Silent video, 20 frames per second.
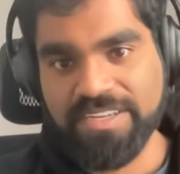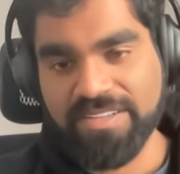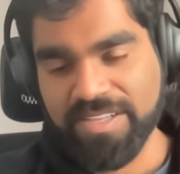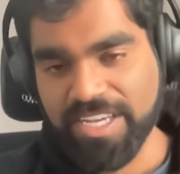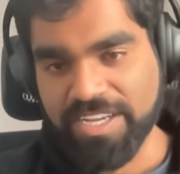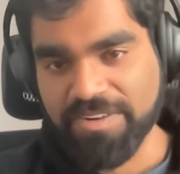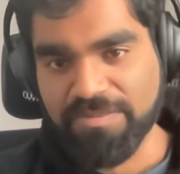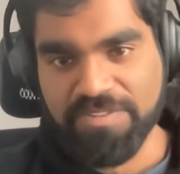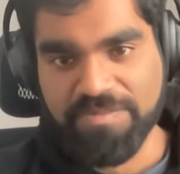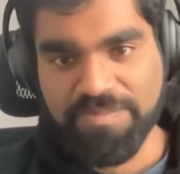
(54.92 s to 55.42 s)

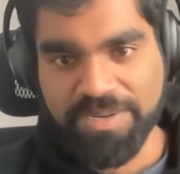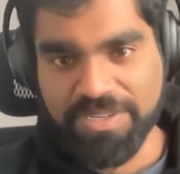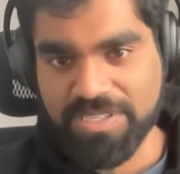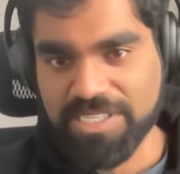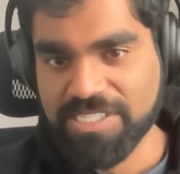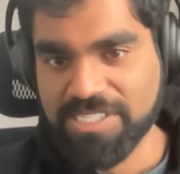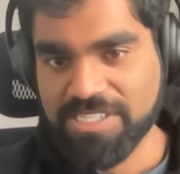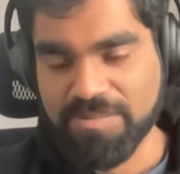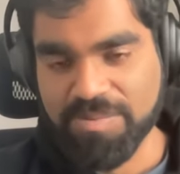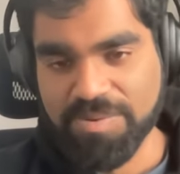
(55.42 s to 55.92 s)
Like we've built
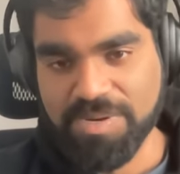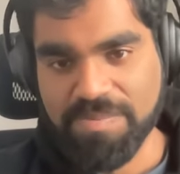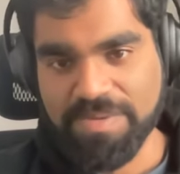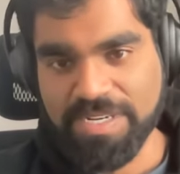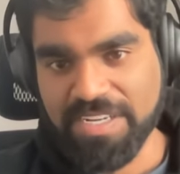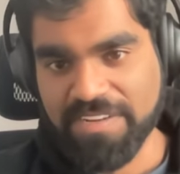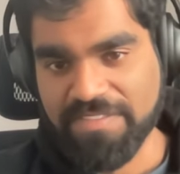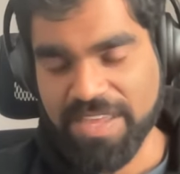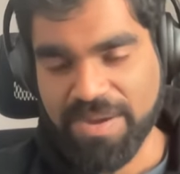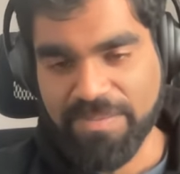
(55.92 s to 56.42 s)
this new
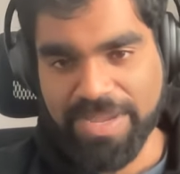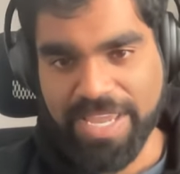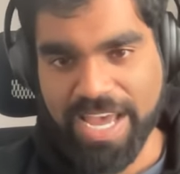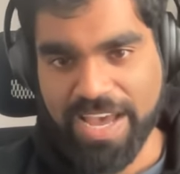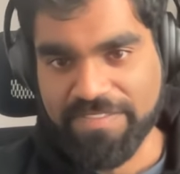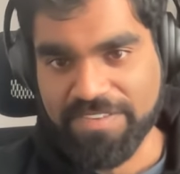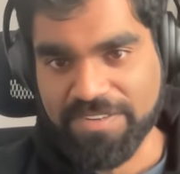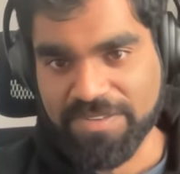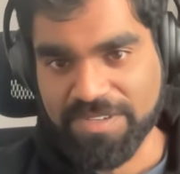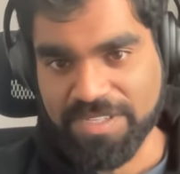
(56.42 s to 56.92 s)
primitive that we
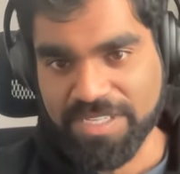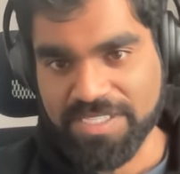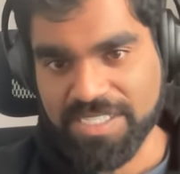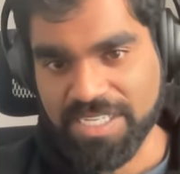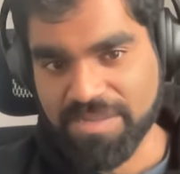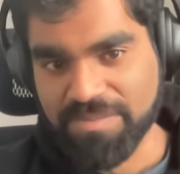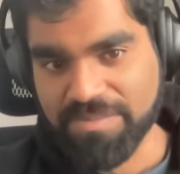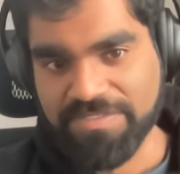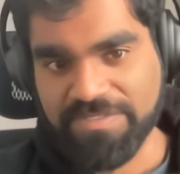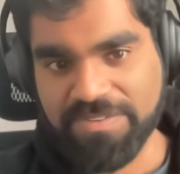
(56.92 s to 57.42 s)
haven't really
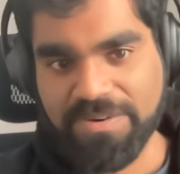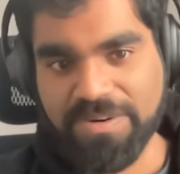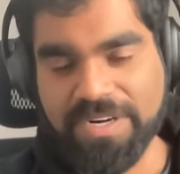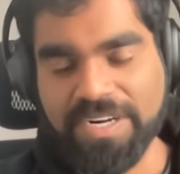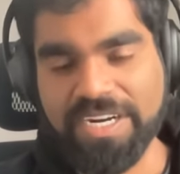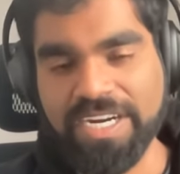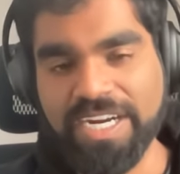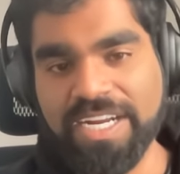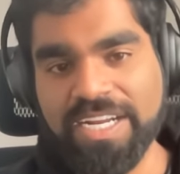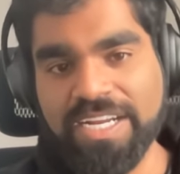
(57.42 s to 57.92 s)
seen
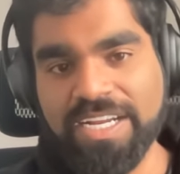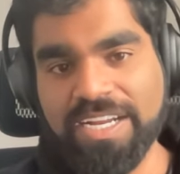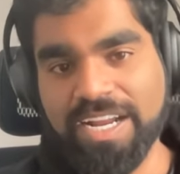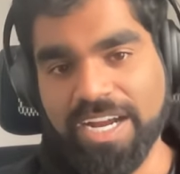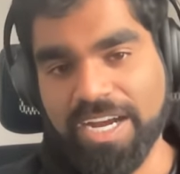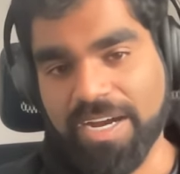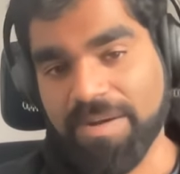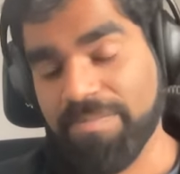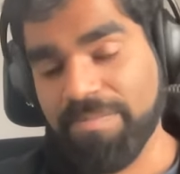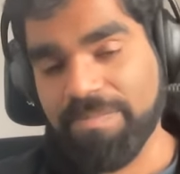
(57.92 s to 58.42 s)
before.
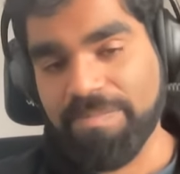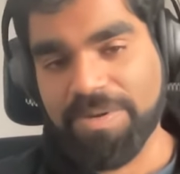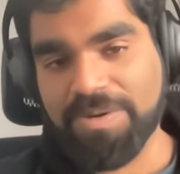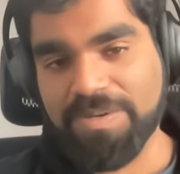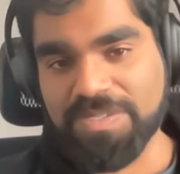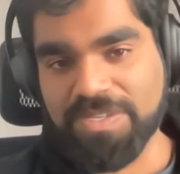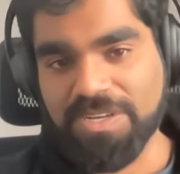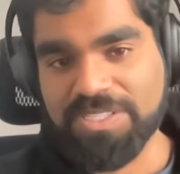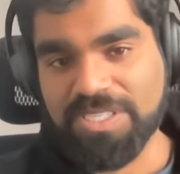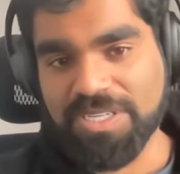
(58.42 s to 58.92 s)
Um, but it
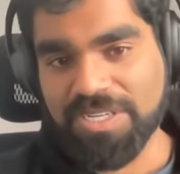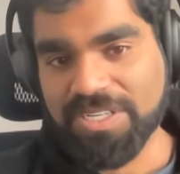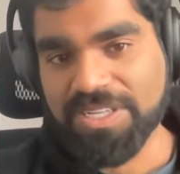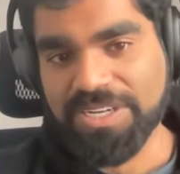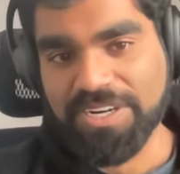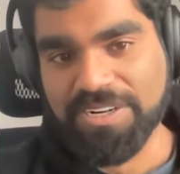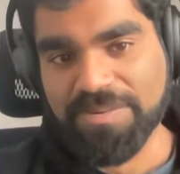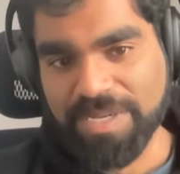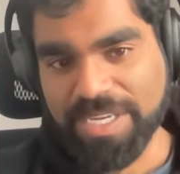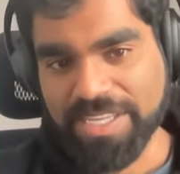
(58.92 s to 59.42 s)
was also
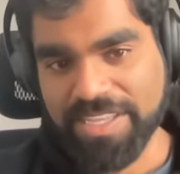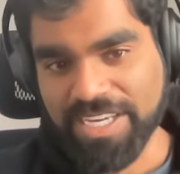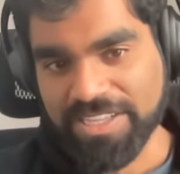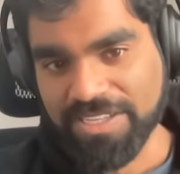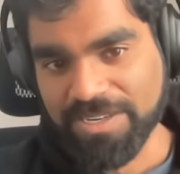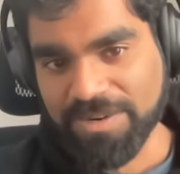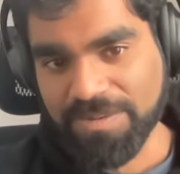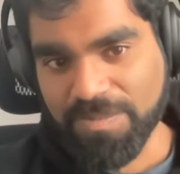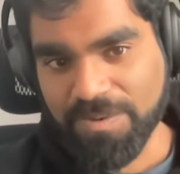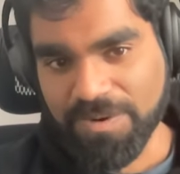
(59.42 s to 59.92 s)
clear to me that
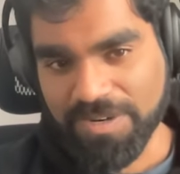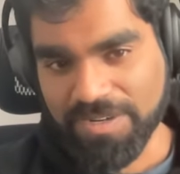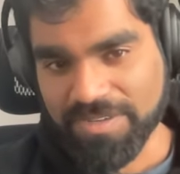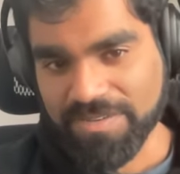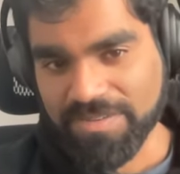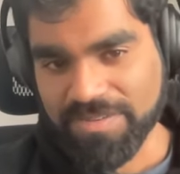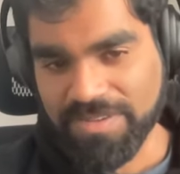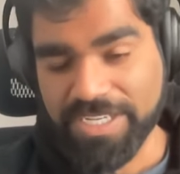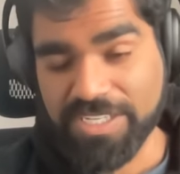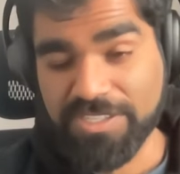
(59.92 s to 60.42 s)
there
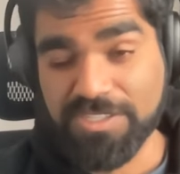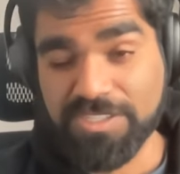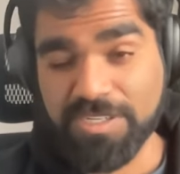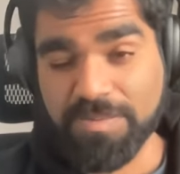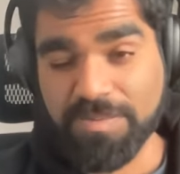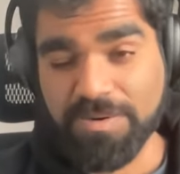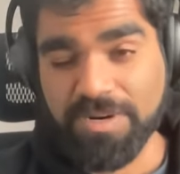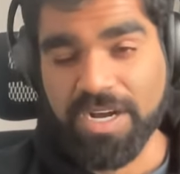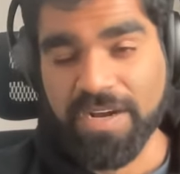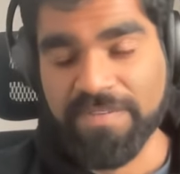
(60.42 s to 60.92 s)
weren't like
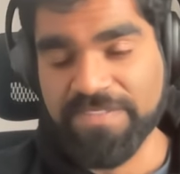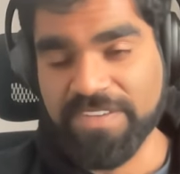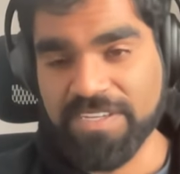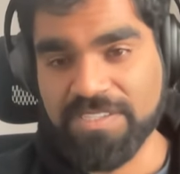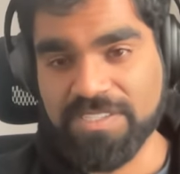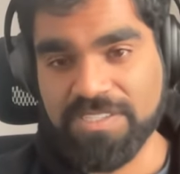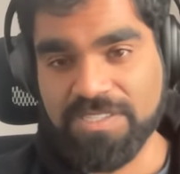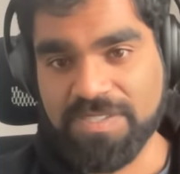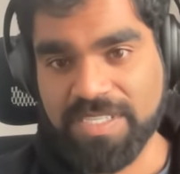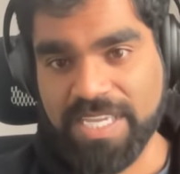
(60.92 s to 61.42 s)
super
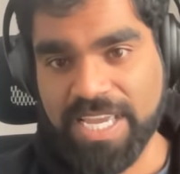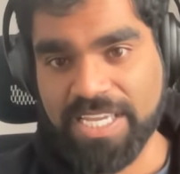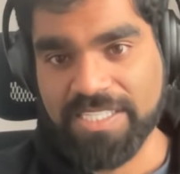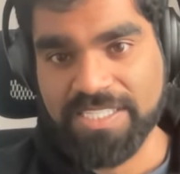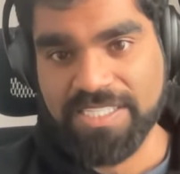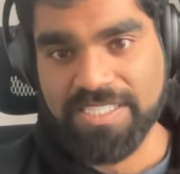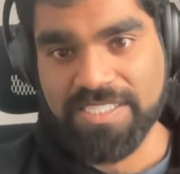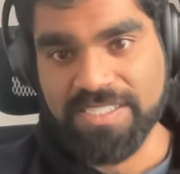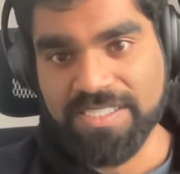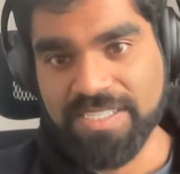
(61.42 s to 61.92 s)
obvious use
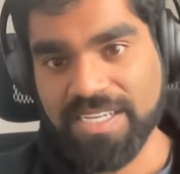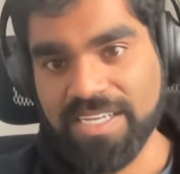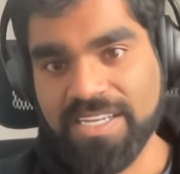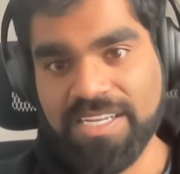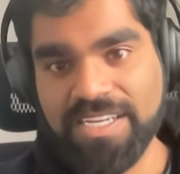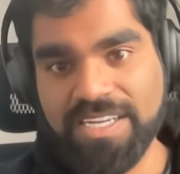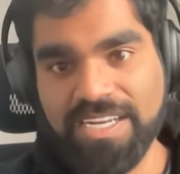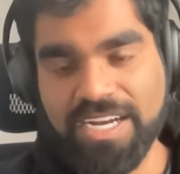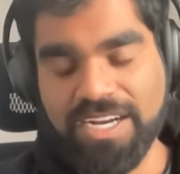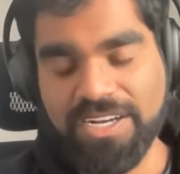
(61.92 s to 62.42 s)
cases.
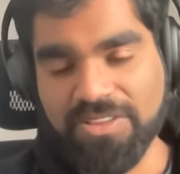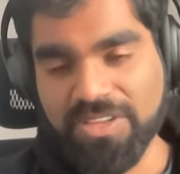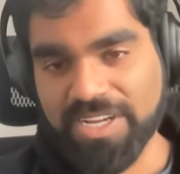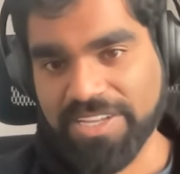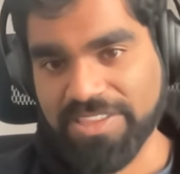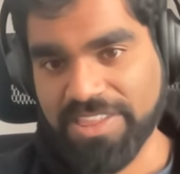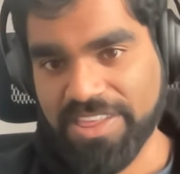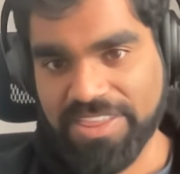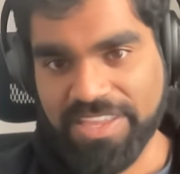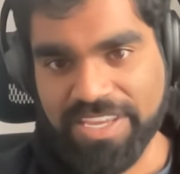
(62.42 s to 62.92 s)
A lot
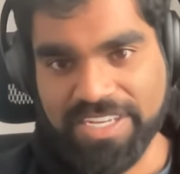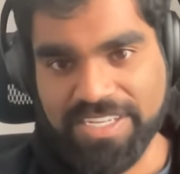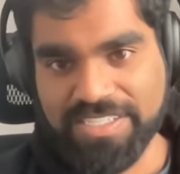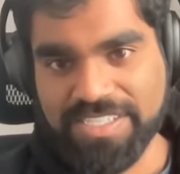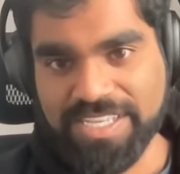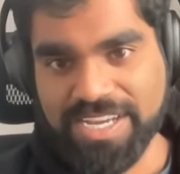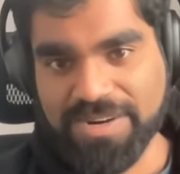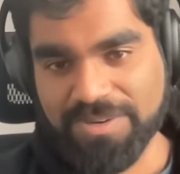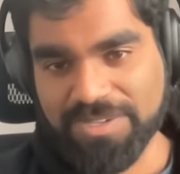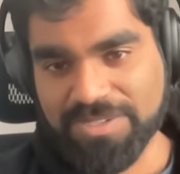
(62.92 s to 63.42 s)
of the
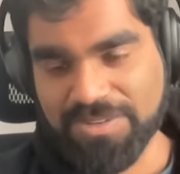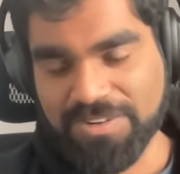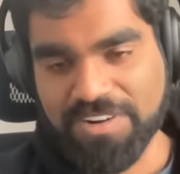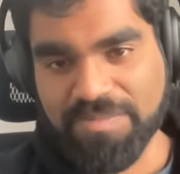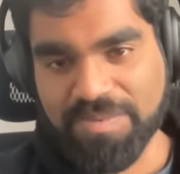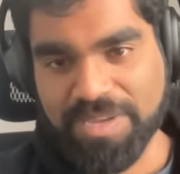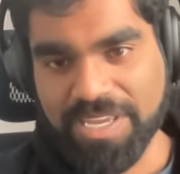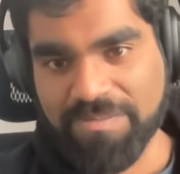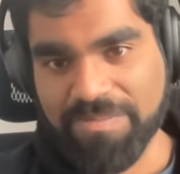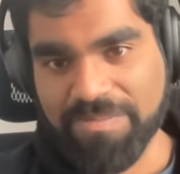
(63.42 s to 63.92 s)
things that were sort of being